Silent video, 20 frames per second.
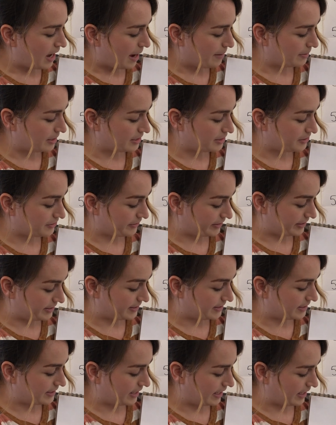I'm gonna do the
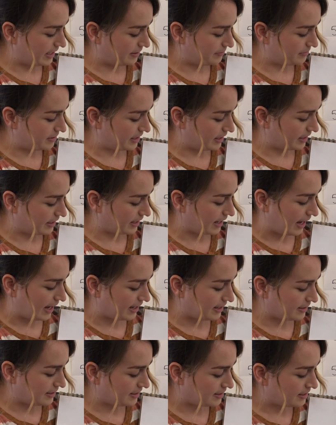same thing
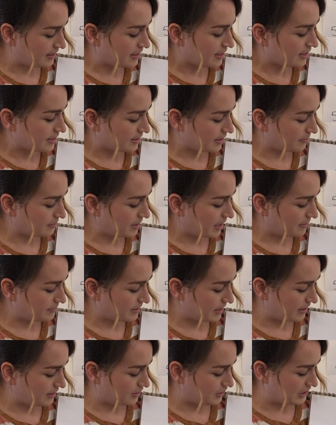again.
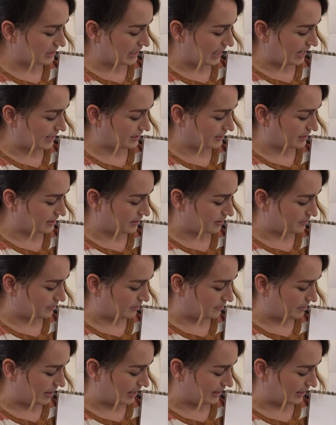Sometimes I just like to
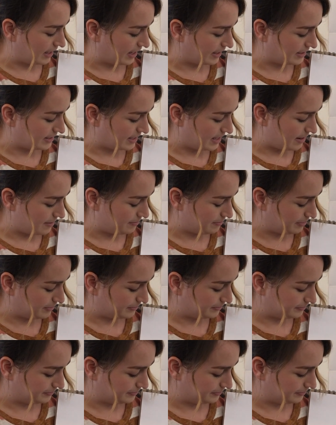double my lines up